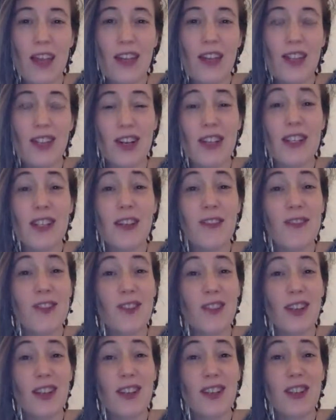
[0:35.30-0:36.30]
Just a few
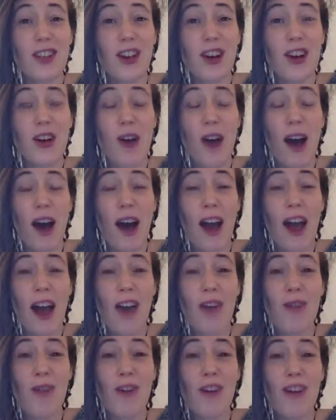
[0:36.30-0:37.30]
days ago,
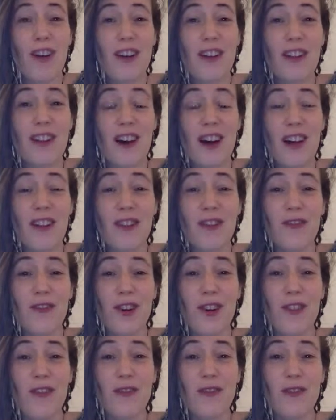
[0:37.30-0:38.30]
I was on the
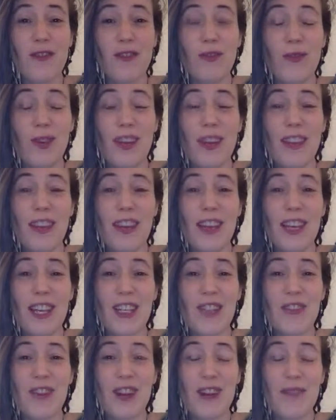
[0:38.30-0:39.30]
phone with a
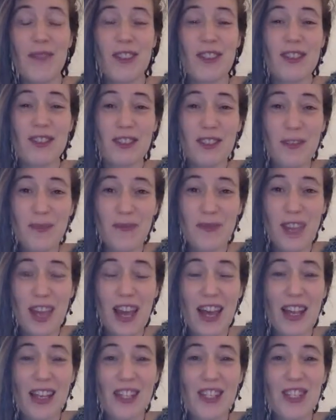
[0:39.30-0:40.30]
tribe sister,
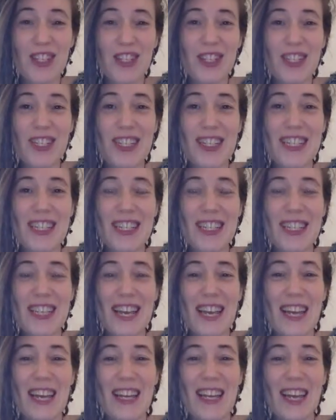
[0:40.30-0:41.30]
and she
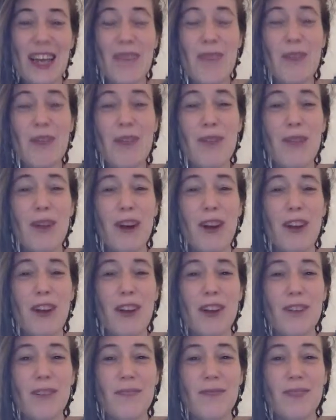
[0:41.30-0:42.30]
said, Emily
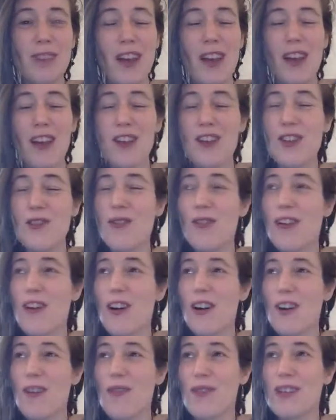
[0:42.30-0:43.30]
Potter, you are
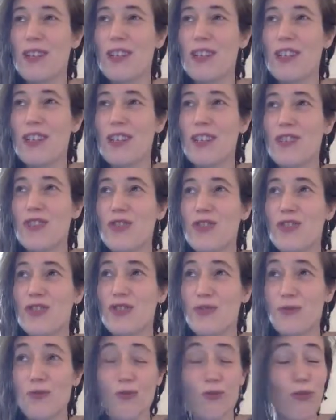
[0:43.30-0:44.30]
always
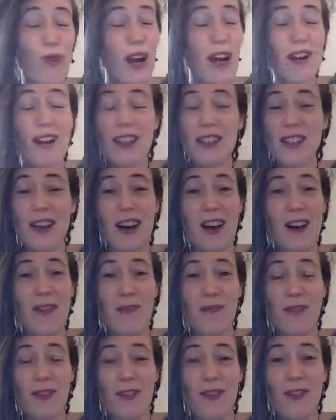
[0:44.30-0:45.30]
right on
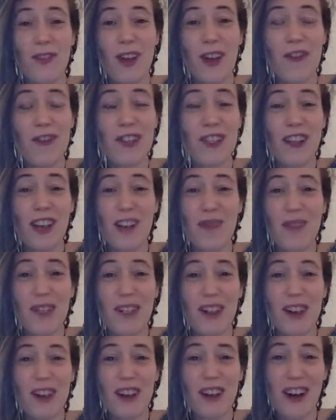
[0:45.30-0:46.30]
time every time we
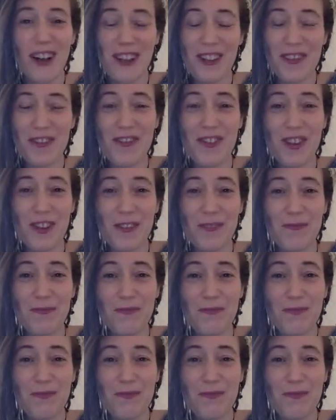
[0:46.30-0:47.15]
talk on the phone.